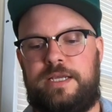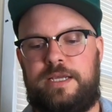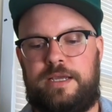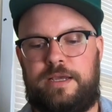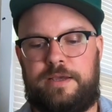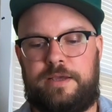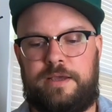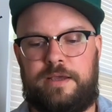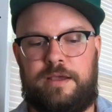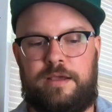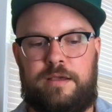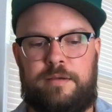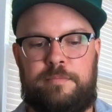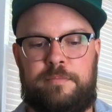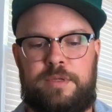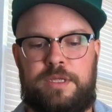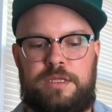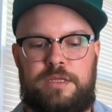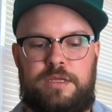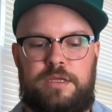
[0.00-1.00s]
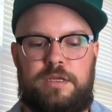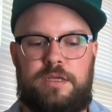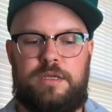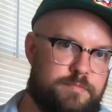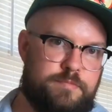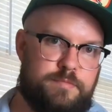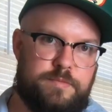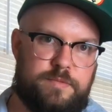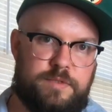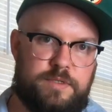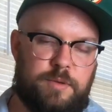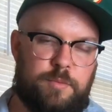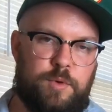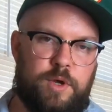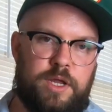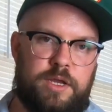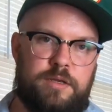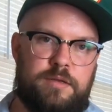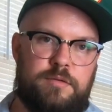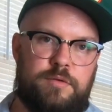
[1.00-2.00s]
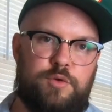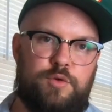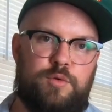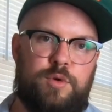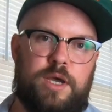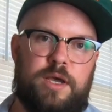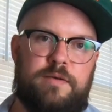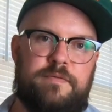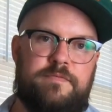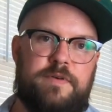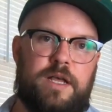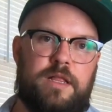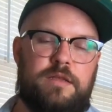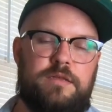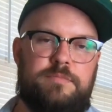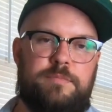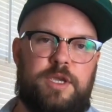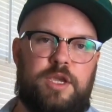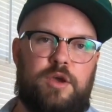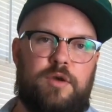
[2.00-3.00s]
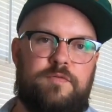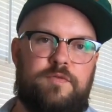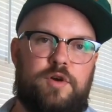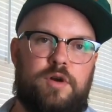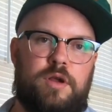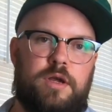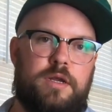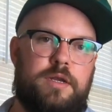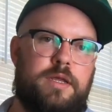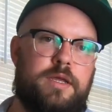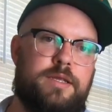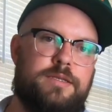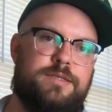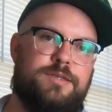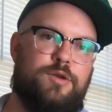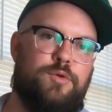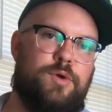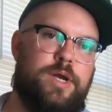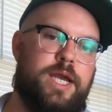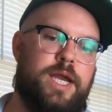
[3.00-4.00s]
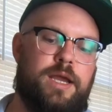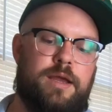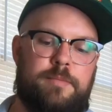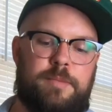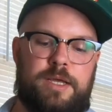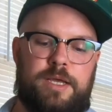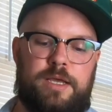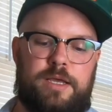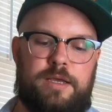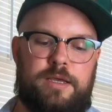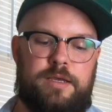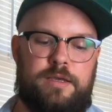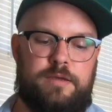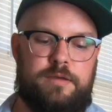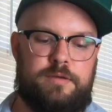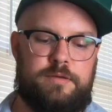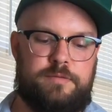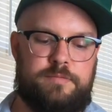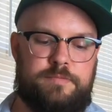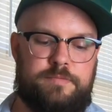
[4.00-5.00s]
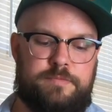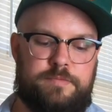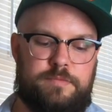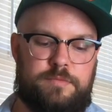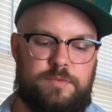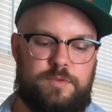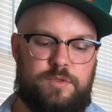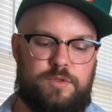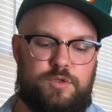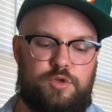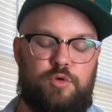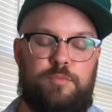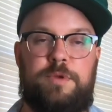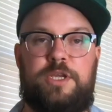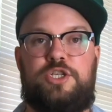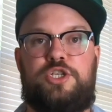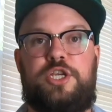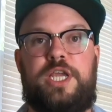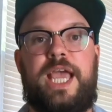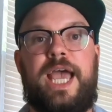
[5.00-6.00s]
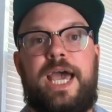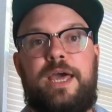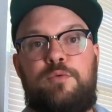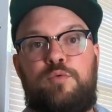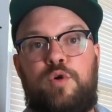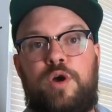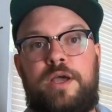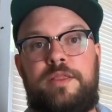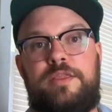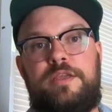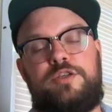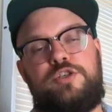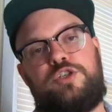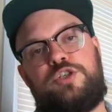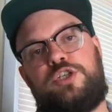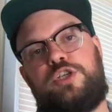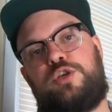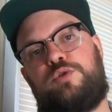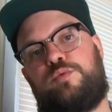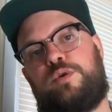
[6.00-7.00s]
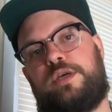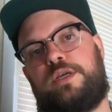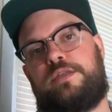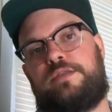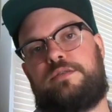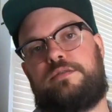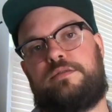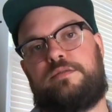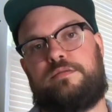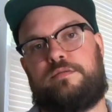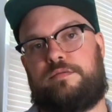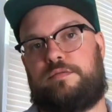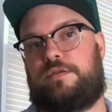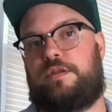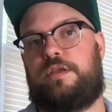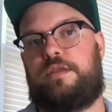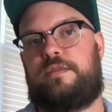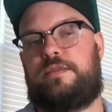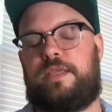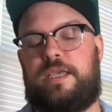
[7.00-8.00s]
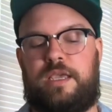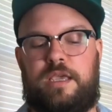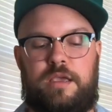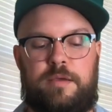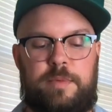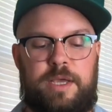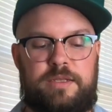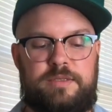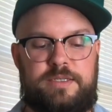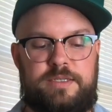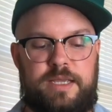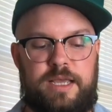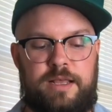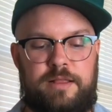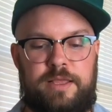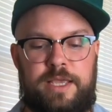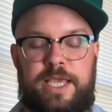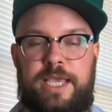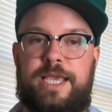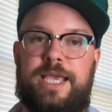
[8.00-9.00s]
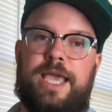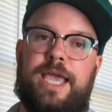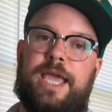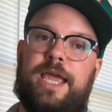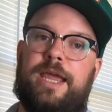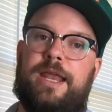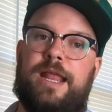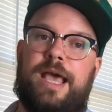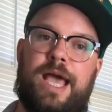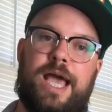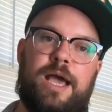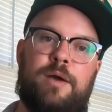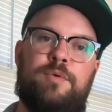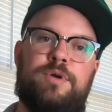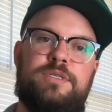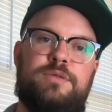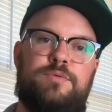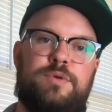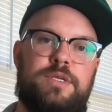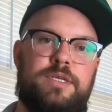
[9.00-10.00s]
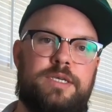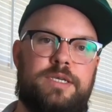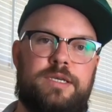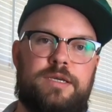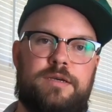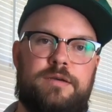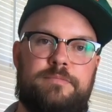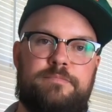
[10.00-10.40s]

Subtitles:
645J. Someone who follows me over on Instagram told me she had one that she was thinking about selling, and I wasn't really